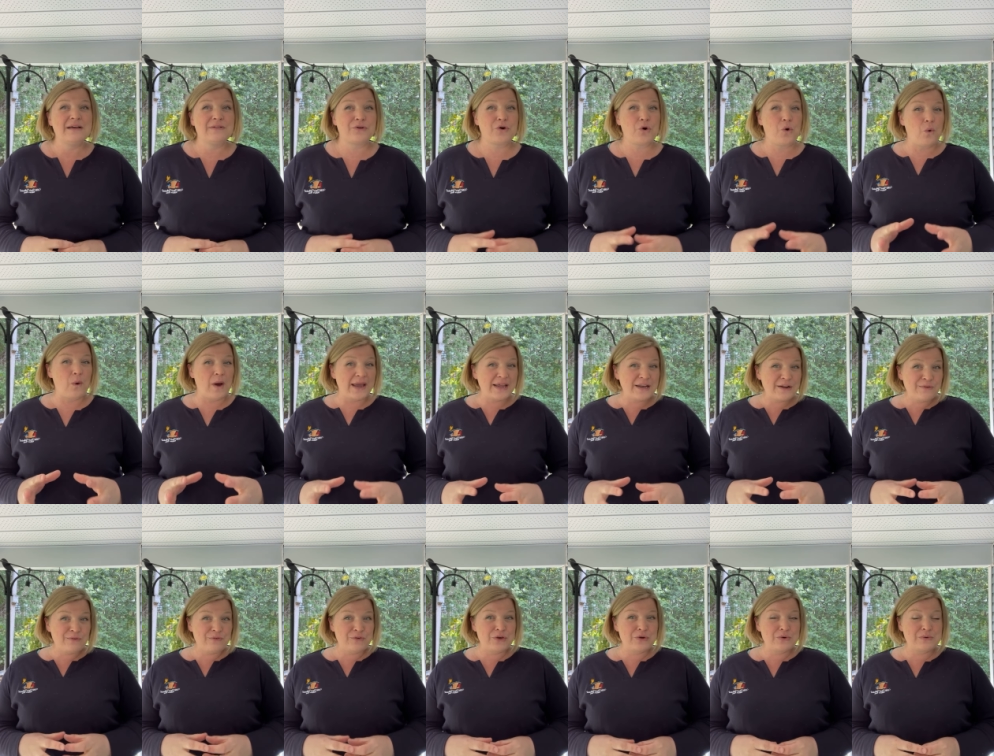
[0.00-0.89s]
quite a
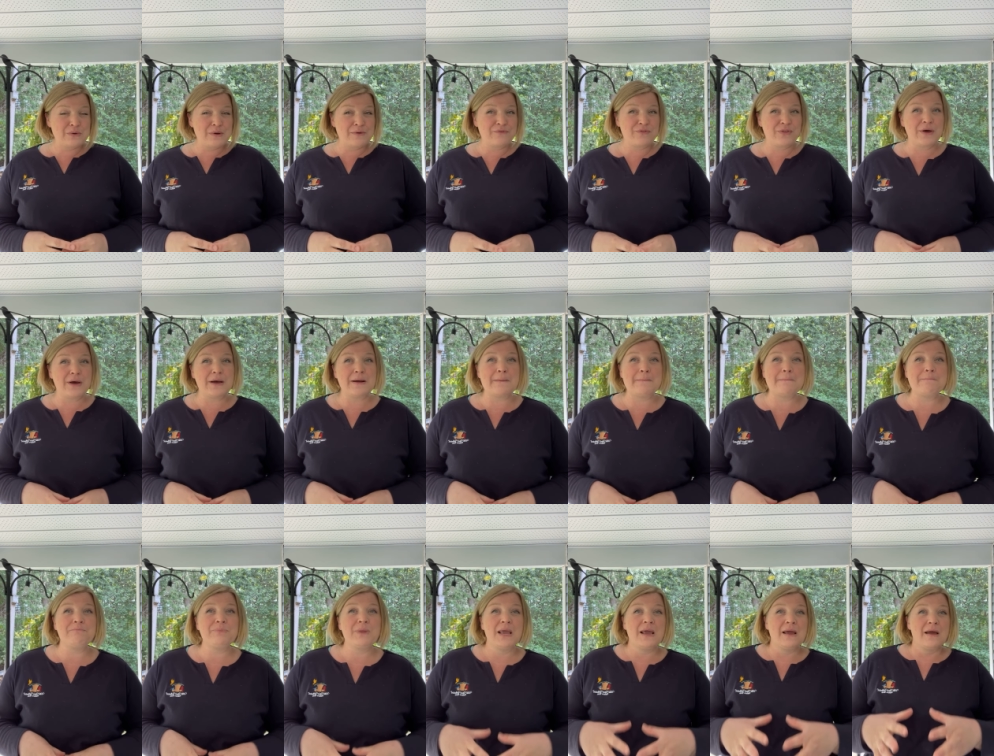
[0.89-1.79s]
few of
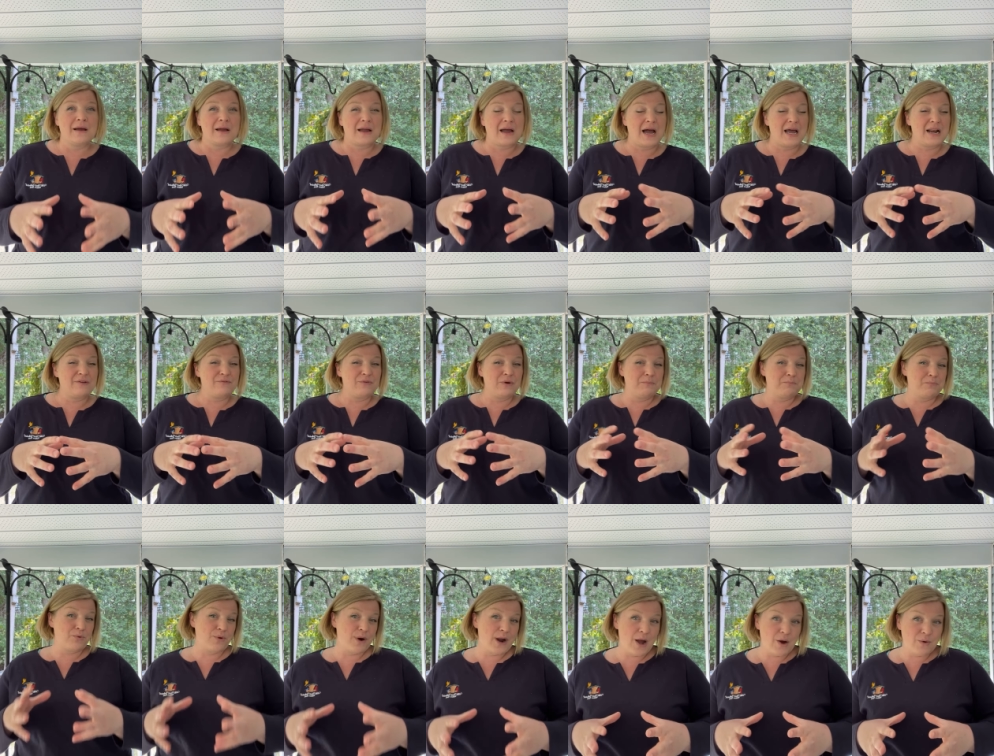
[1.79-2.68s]
them, kind of a
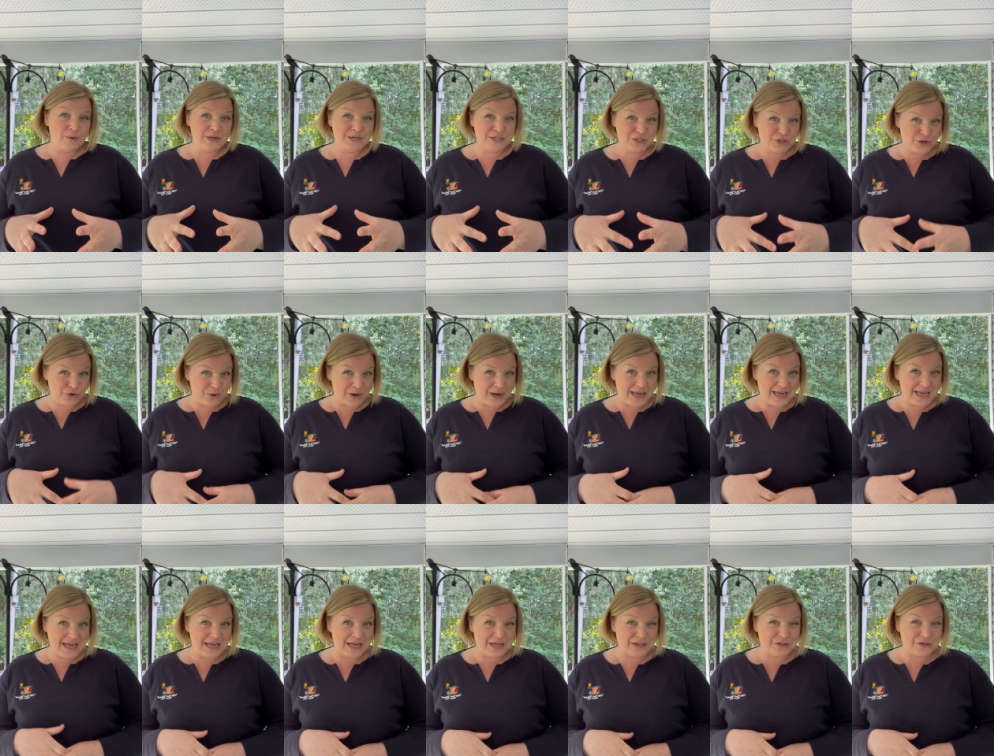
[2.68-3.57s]
brownish gray
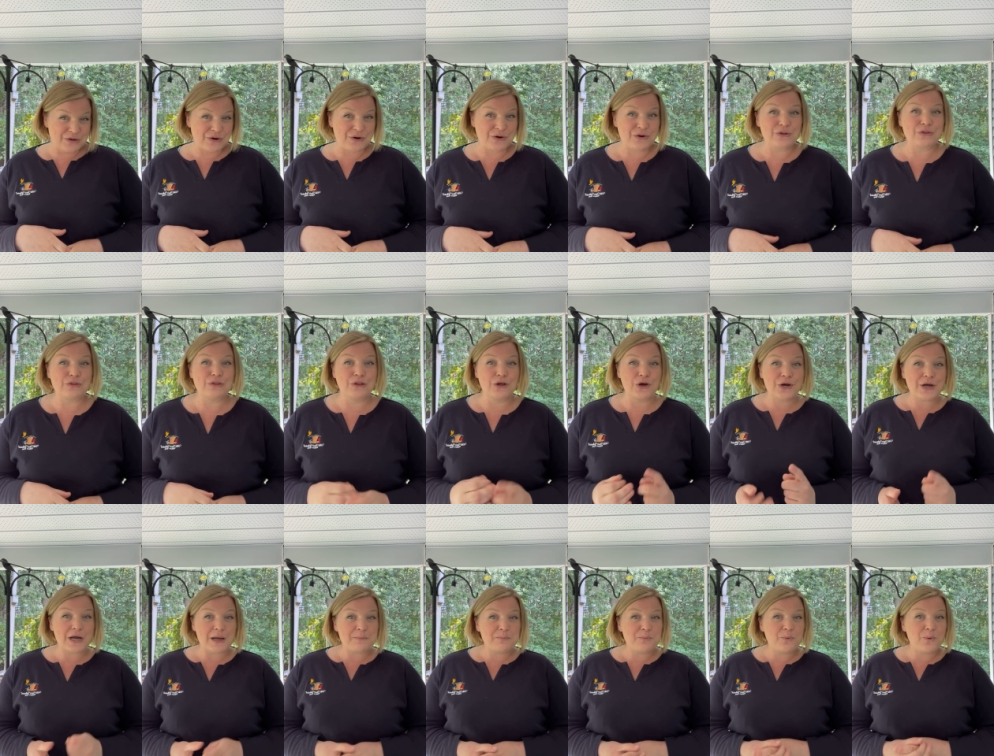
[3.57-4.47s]
color, look
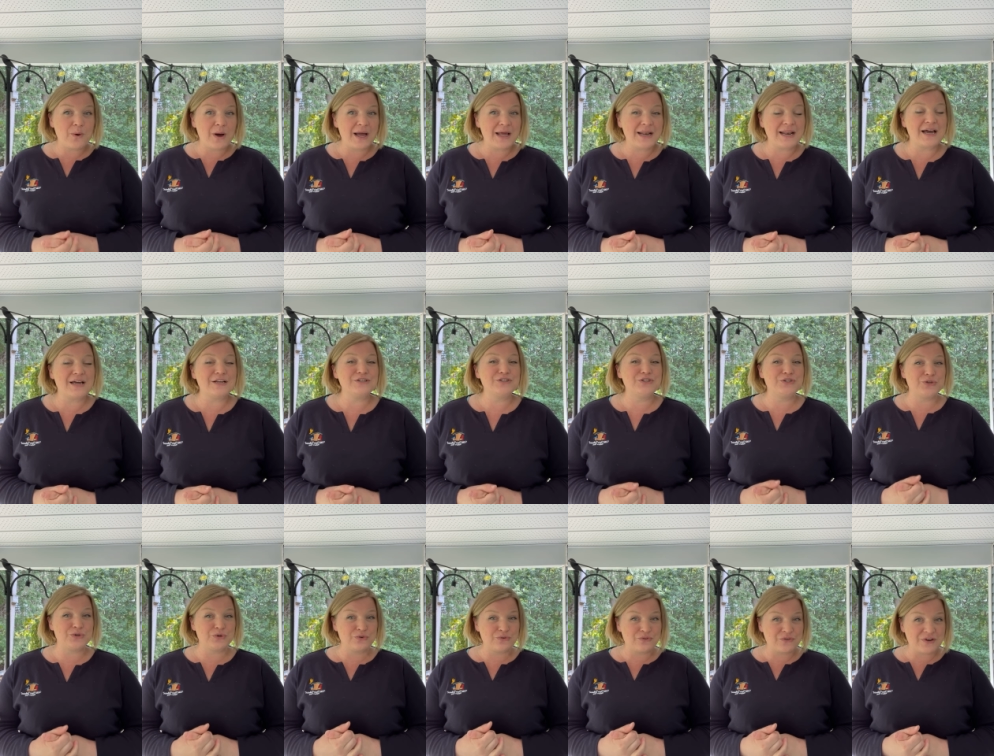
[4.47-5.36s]
up what a
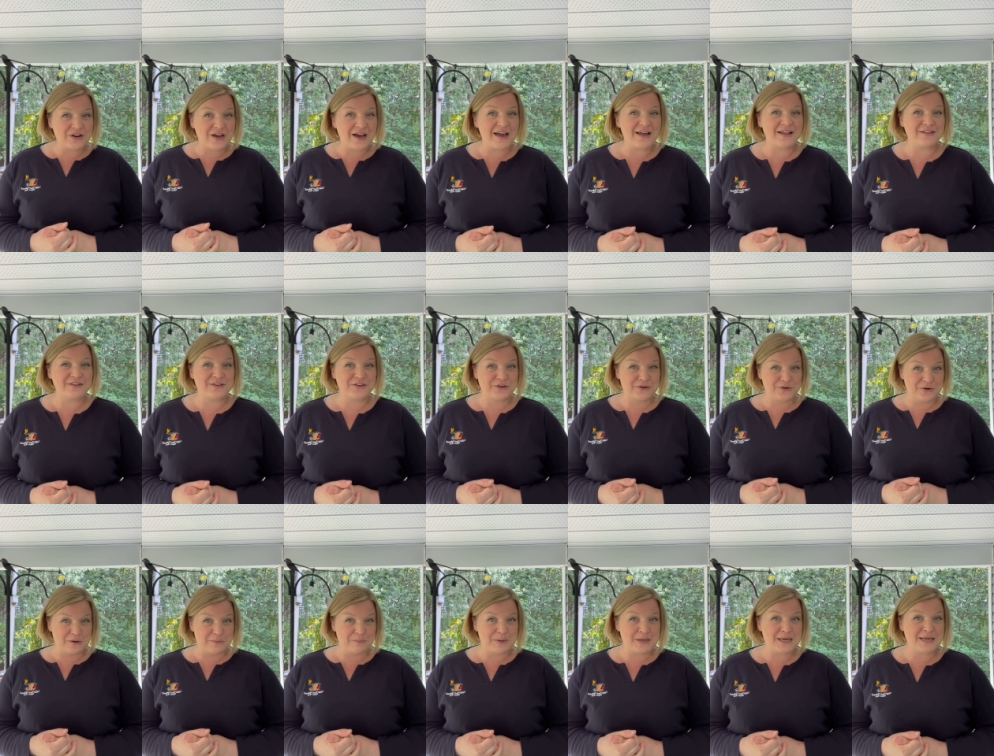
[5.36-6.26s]
juvenile
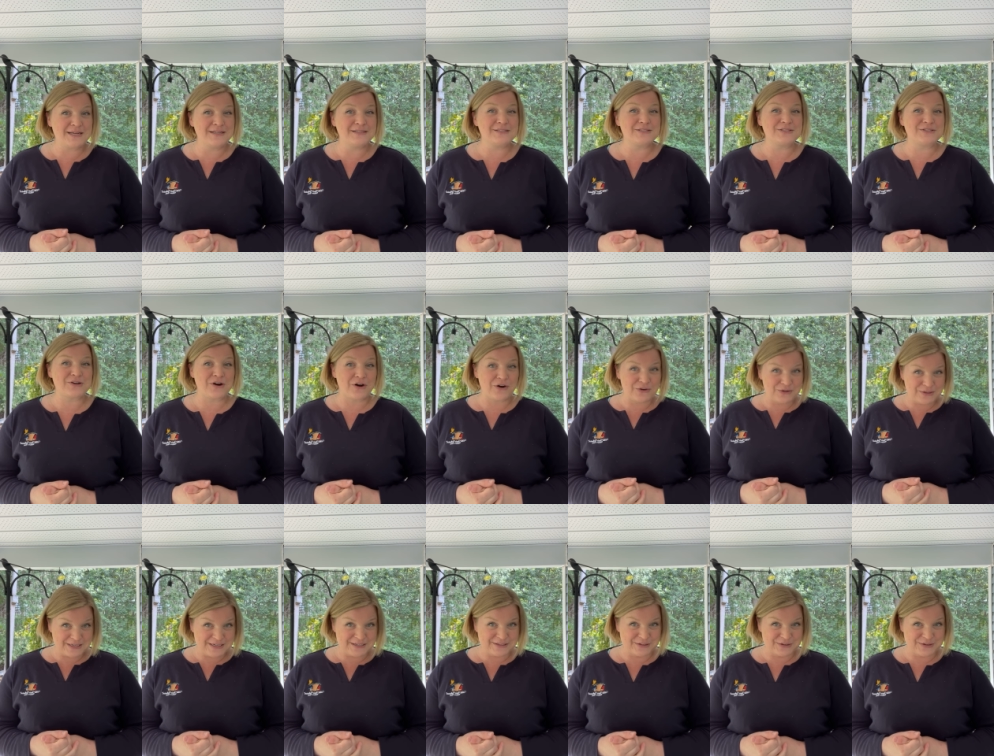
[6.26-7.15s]
European
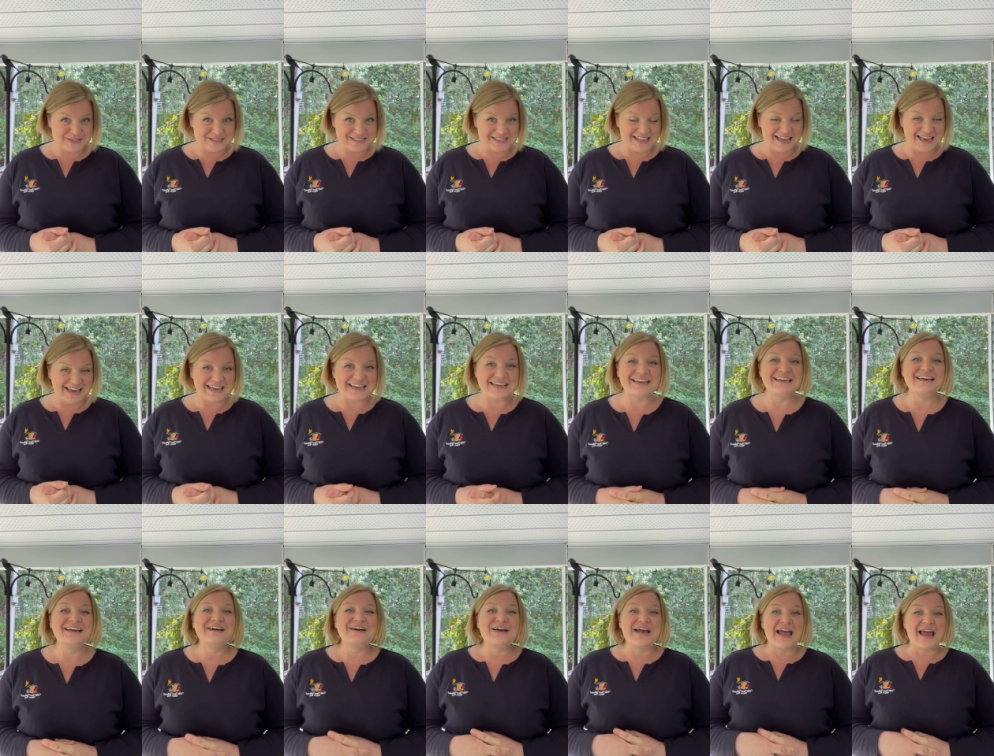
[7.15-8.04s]
starling looks like.
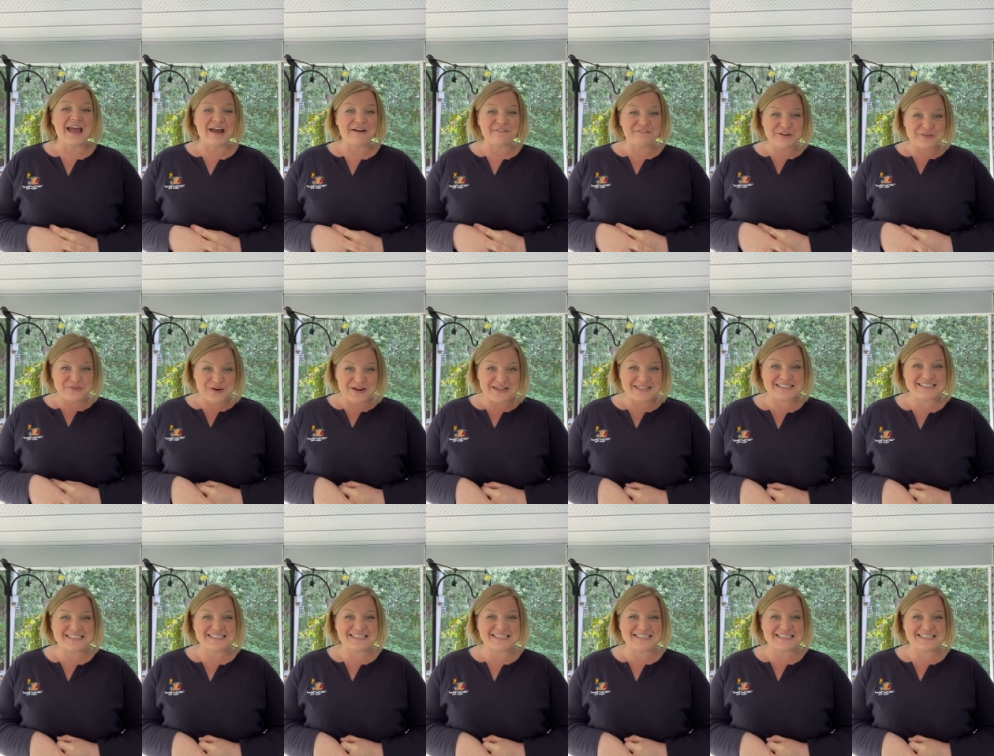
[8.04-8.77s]
Everyone's